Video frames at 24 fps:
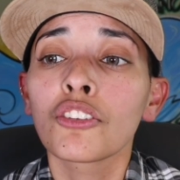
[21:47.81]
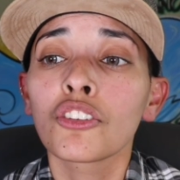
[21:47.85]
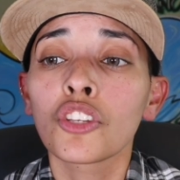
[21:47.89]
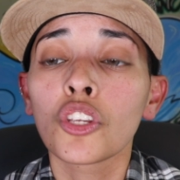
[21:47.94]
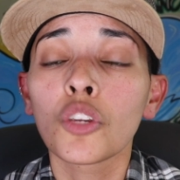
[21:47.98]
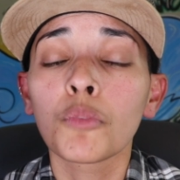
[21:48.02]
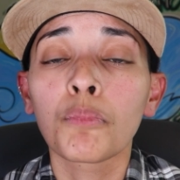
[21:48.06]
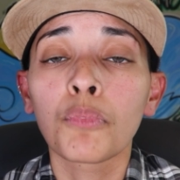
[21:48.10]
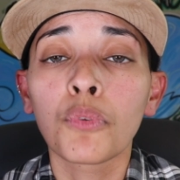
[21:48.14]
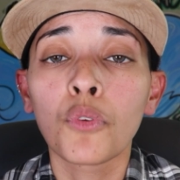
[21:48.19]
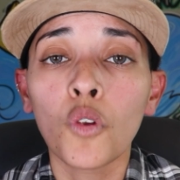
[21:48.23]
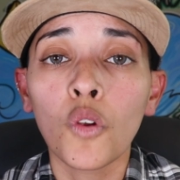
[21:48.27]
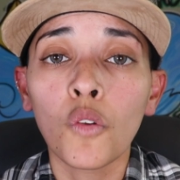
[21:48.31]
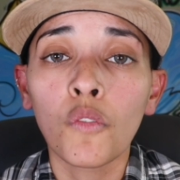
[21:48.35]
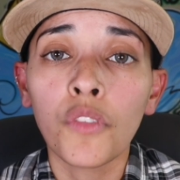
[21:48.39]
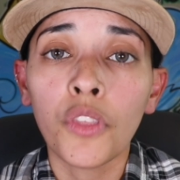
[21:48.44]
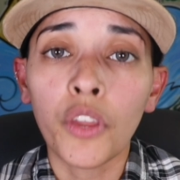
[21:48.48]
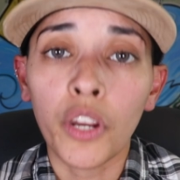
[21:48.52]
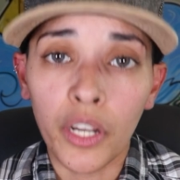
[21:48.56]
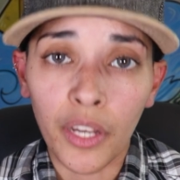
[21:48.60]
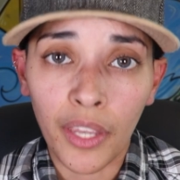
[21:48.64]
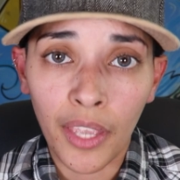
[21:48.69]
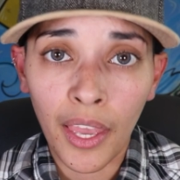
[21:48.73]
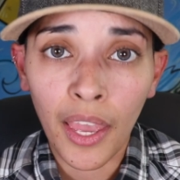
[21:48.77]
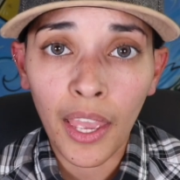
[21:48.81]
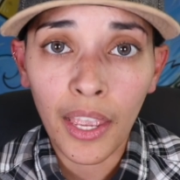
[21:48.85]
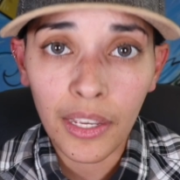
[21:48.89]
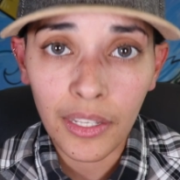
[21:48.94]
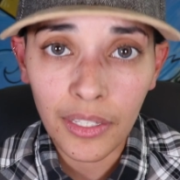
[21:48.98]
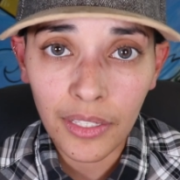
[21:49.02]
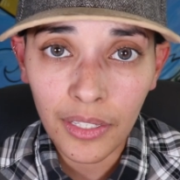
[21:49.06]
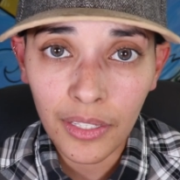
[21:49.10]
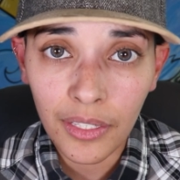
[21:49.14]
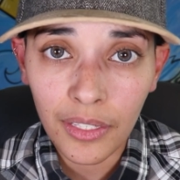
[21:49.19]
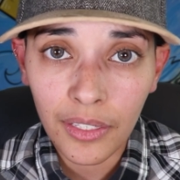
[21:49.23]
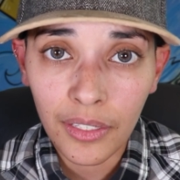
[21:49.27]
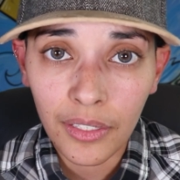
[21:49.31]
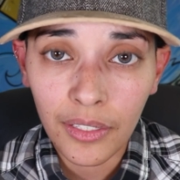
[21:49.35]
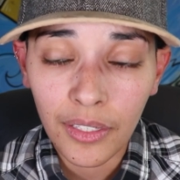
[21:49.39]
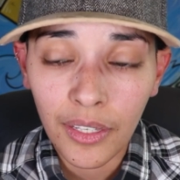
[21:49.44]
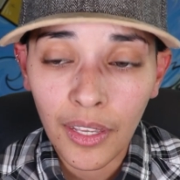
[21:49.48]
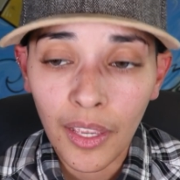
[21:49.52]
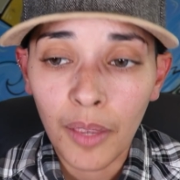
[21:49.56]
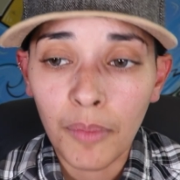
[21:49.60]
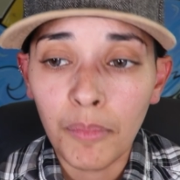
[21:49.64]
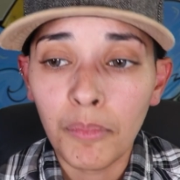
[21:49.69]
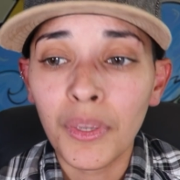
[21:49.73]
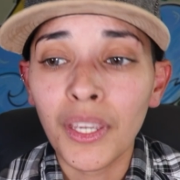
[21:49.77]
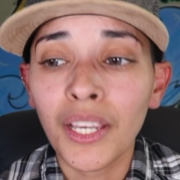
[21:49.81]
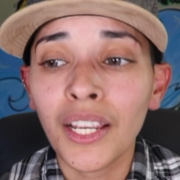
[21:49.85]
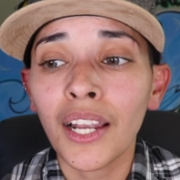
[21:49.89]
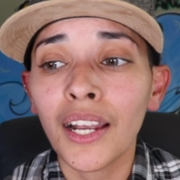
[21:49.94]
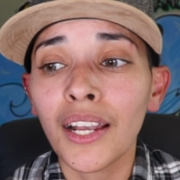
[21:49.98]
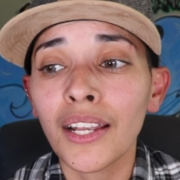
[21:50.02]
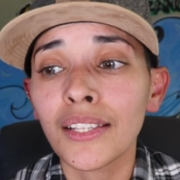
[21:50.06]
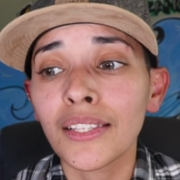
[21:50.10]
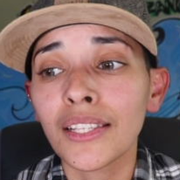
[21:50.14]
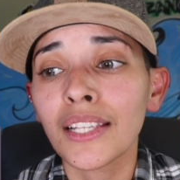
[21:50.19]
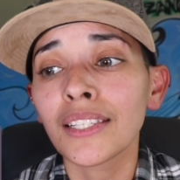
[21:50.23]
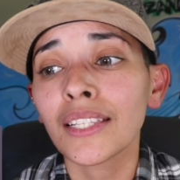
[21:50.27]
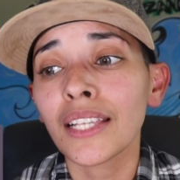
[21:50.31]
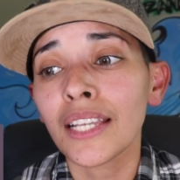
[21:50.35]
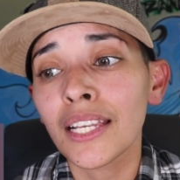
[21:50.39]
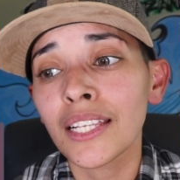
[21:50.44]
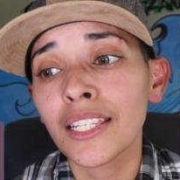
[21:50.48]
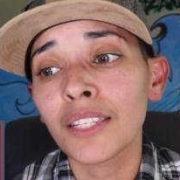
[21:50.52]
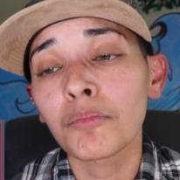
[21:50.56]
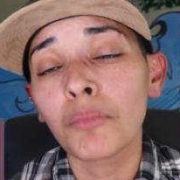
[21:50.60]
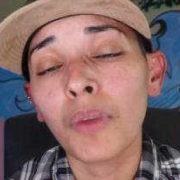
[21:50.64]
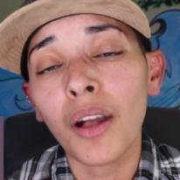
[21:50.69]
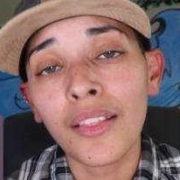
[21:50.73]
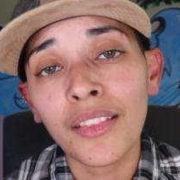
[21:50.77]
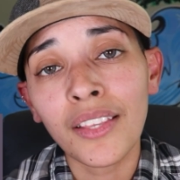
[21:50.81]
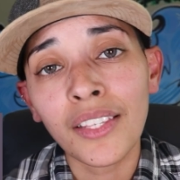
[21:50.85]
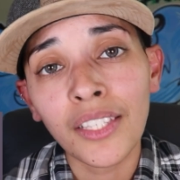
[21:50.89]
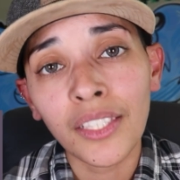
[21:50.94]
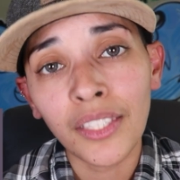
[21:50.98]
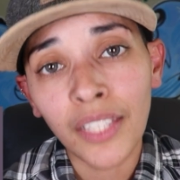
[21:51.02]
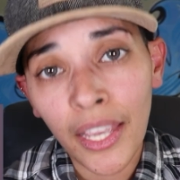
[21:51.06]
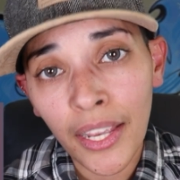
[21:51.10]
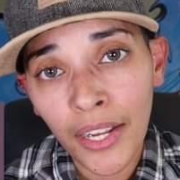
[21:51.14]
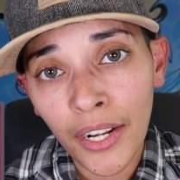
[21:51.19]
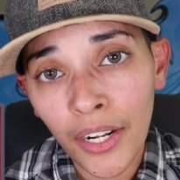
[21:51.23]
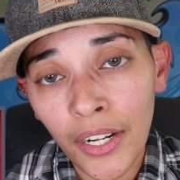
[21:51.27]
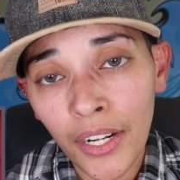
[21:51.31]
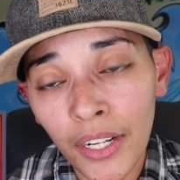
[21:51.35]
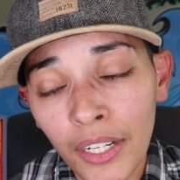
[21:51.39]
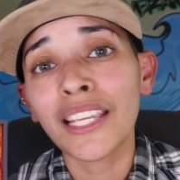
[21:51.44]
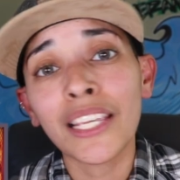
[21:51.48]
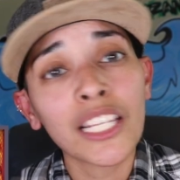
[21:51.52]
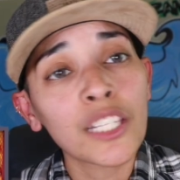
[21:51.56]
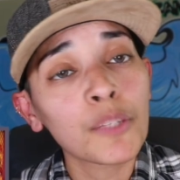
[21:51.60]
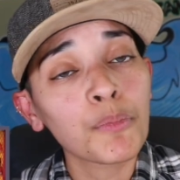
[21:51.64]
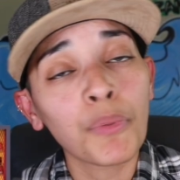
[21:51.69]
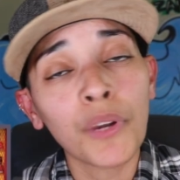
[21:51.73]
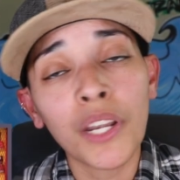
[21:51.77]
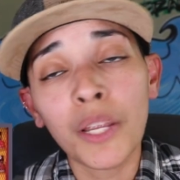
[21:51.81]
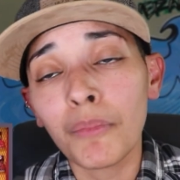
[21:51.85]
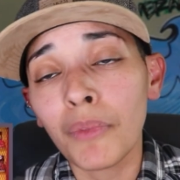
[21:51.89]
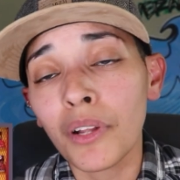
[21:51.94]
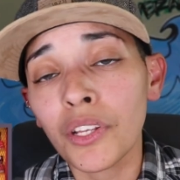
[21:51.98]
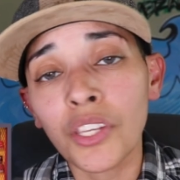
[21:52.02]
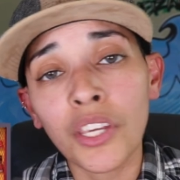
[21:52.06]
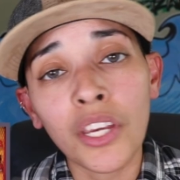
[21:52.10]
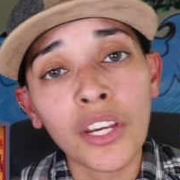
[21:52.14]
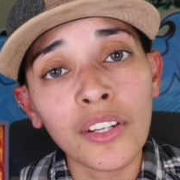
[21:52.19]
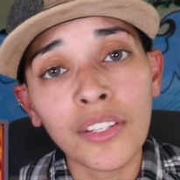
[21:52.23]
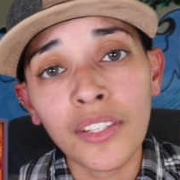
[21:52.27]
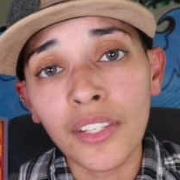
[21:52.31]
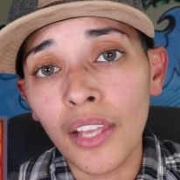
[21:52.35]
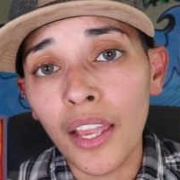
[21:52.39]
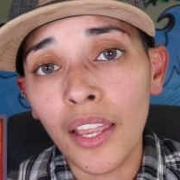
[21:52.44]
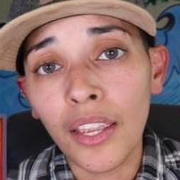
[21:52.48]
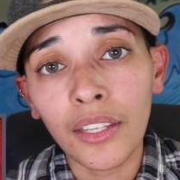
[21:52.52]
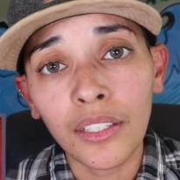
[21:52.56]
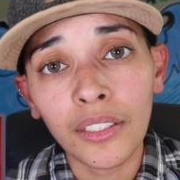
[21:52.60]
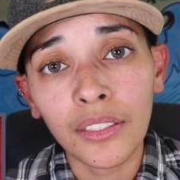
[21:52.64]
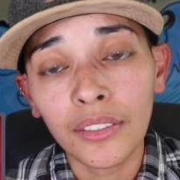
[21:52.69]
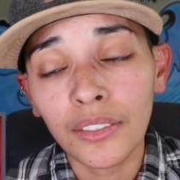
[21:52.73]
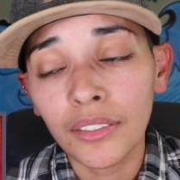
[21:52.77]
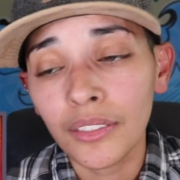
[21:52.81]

to prove their case because this is months later. It's pretty much hearsay.